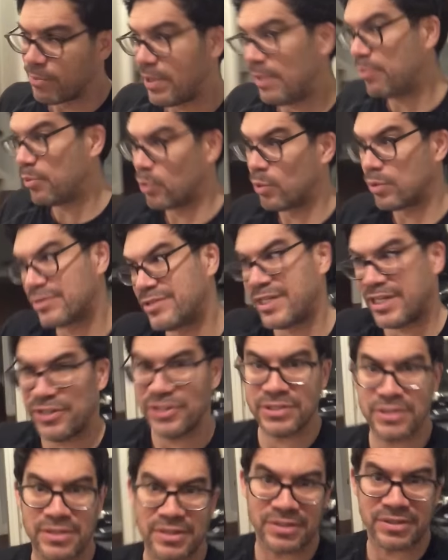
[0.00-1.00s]
People will
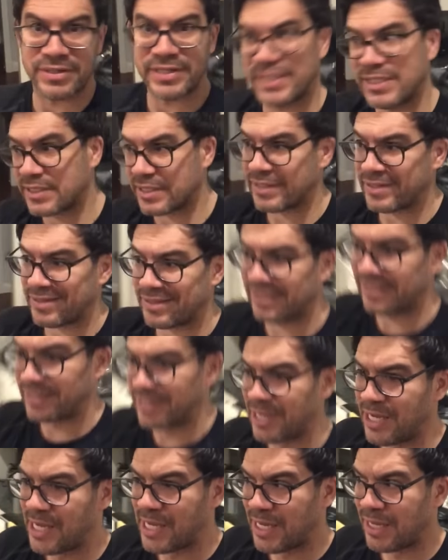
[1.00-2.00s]
tell you there isn't
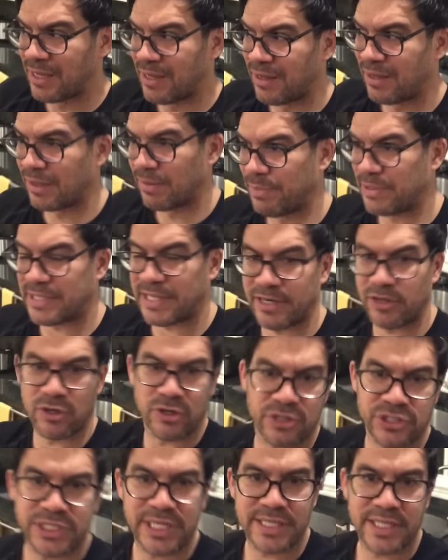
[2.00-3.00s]
but they don't
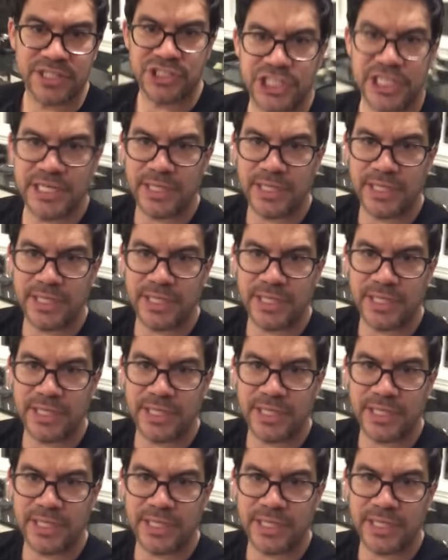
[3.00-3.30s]
understand that